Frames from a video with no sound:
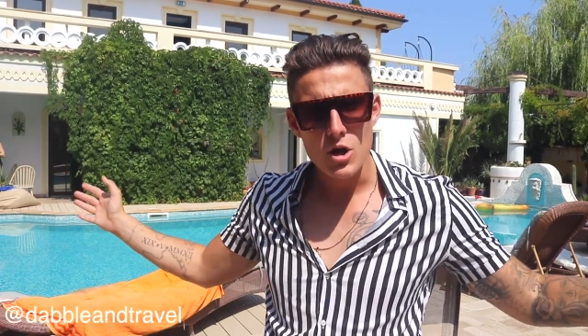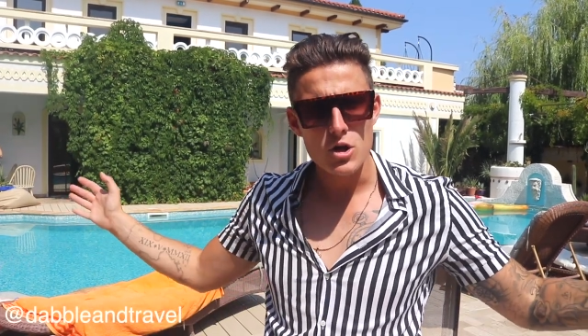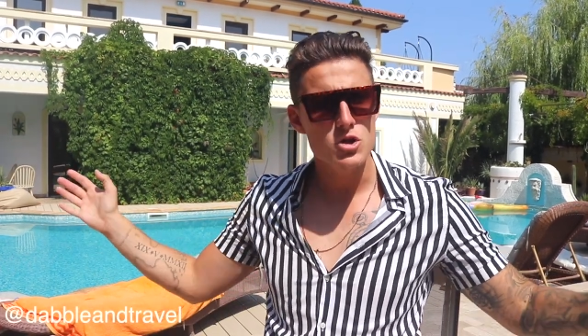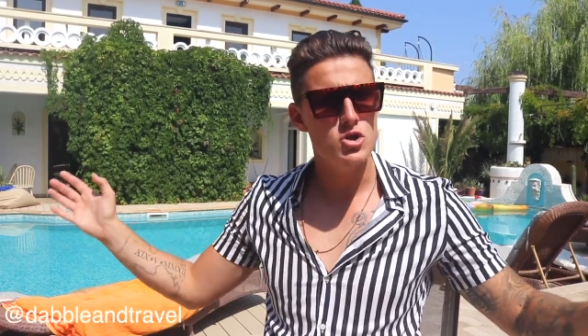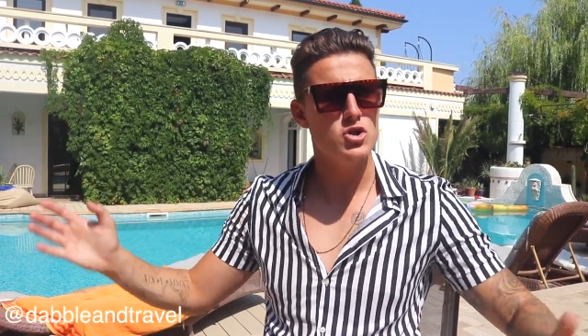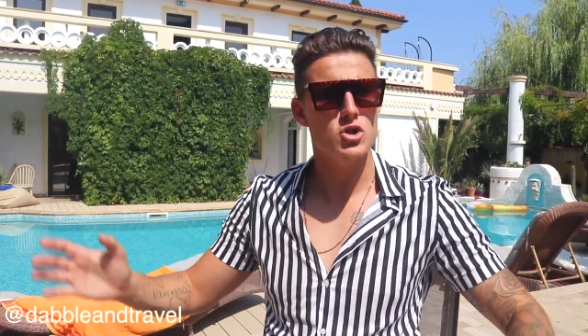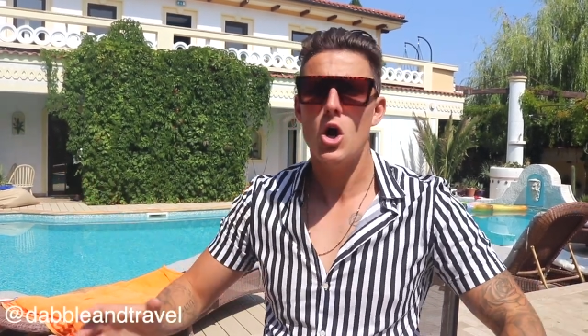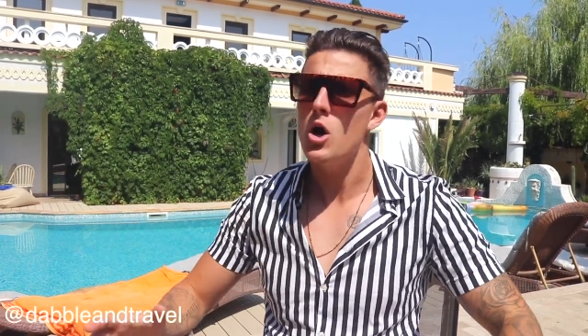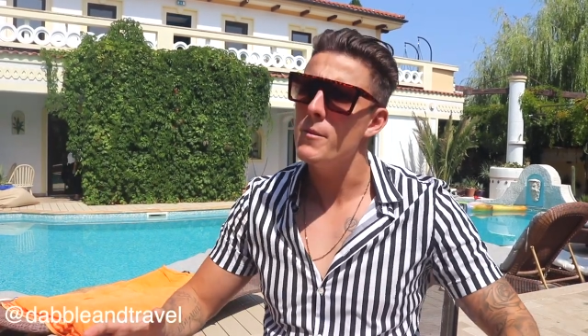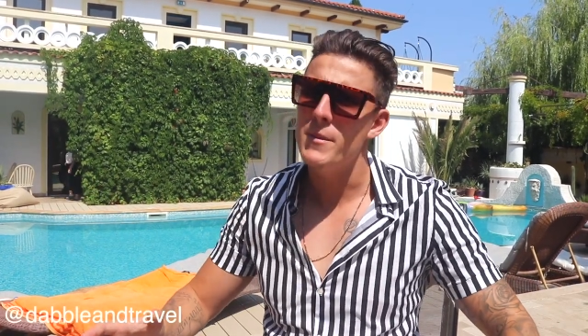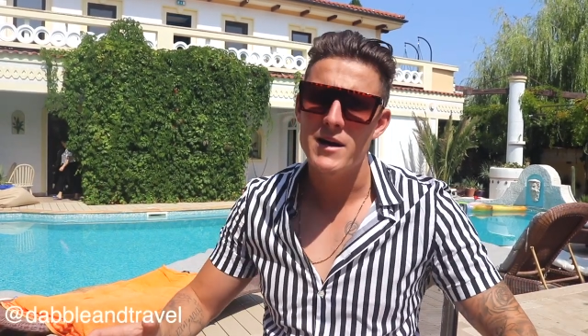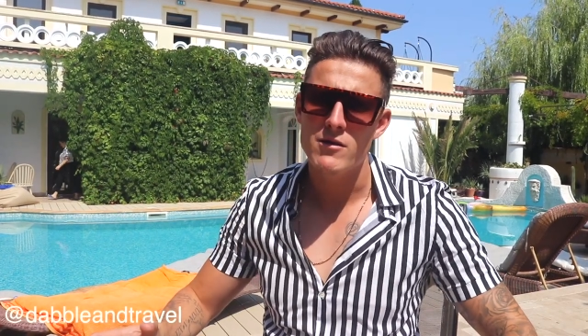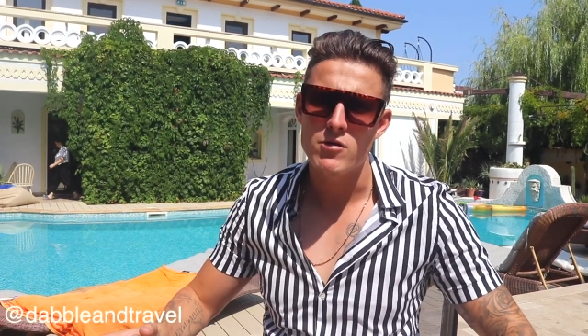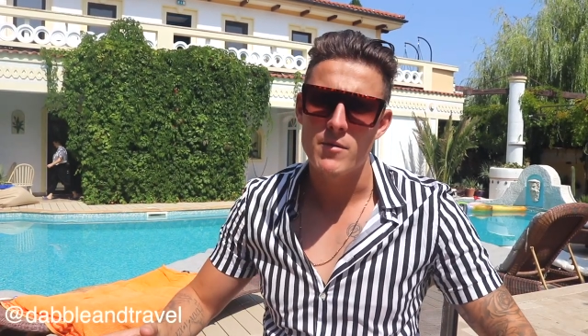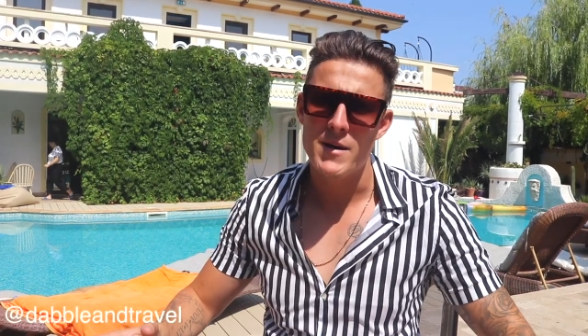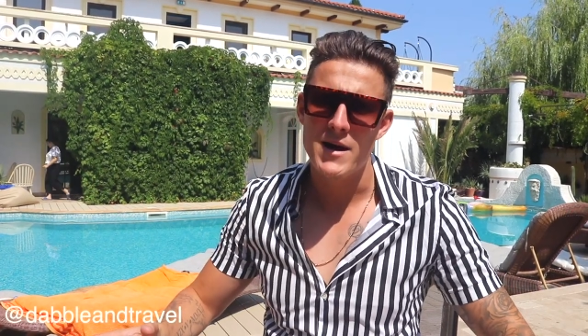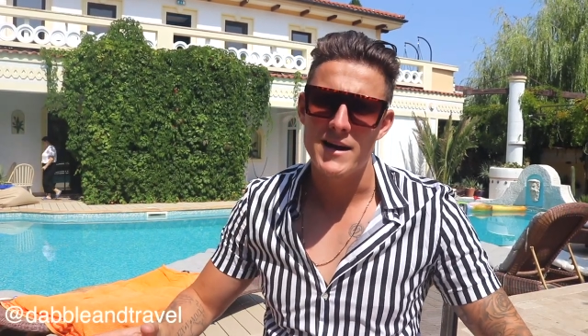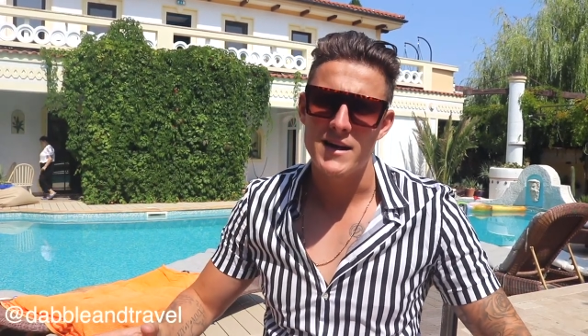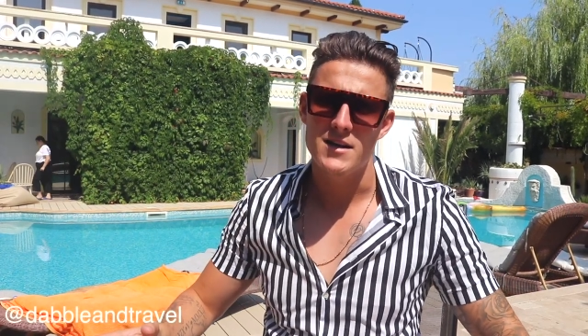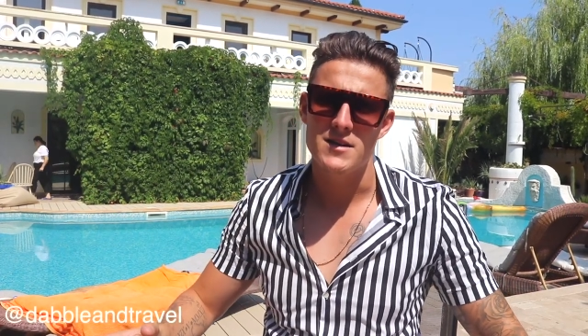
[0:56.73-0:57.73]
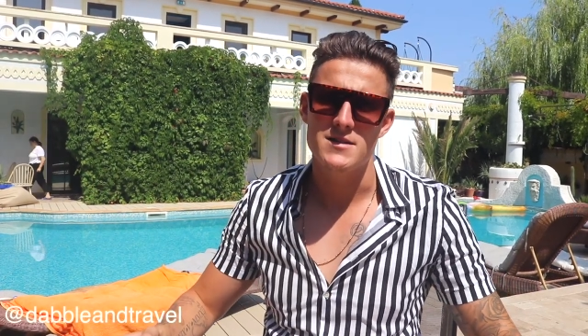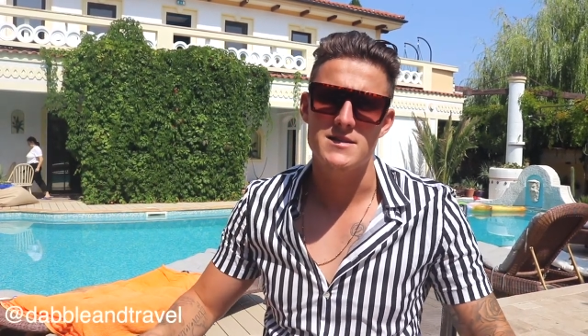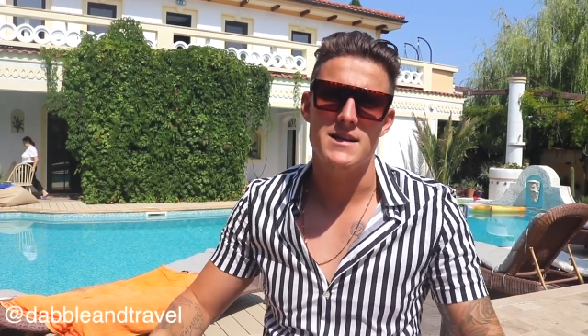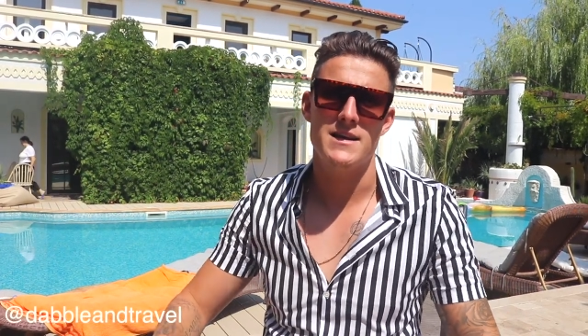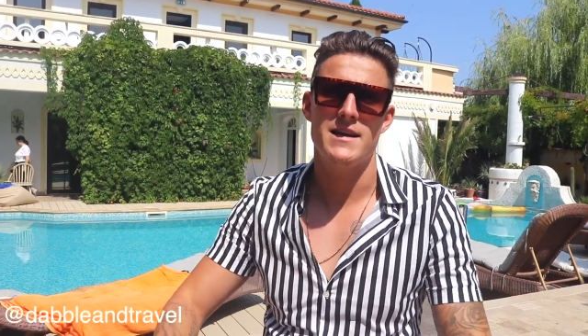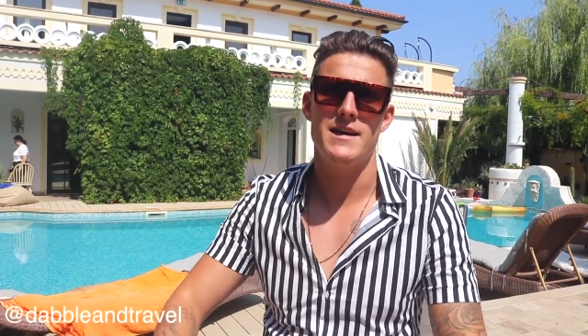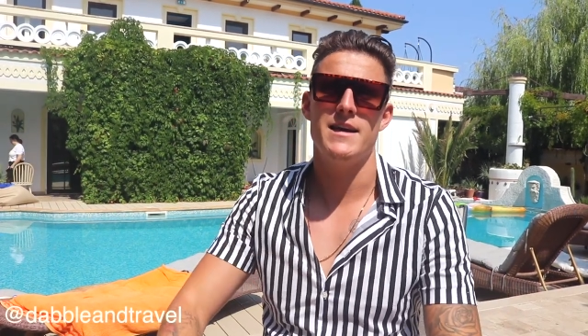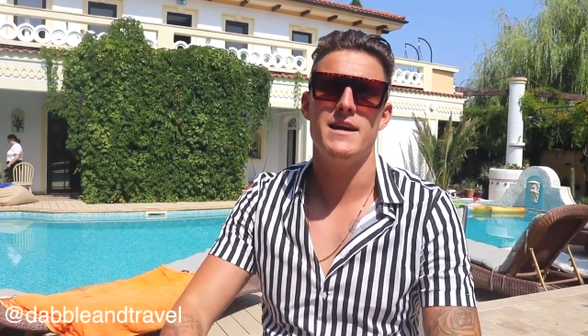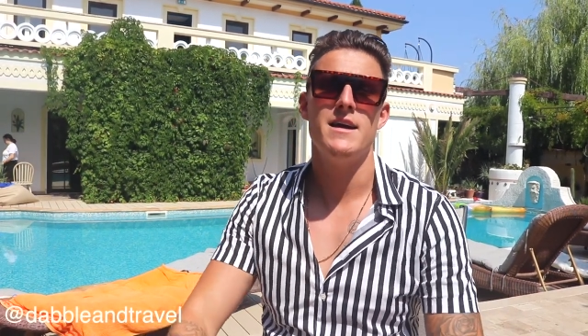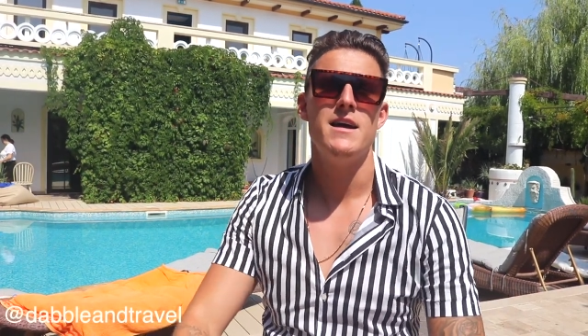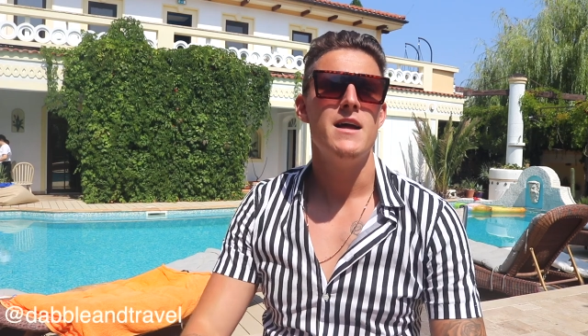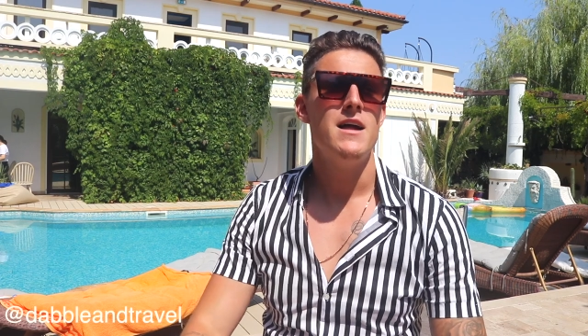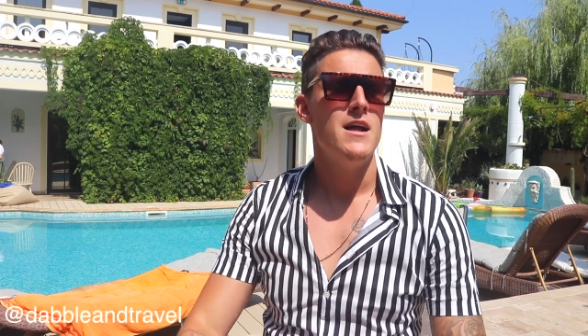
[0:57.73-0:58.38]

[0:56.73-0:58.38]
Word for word: so many Romanians are here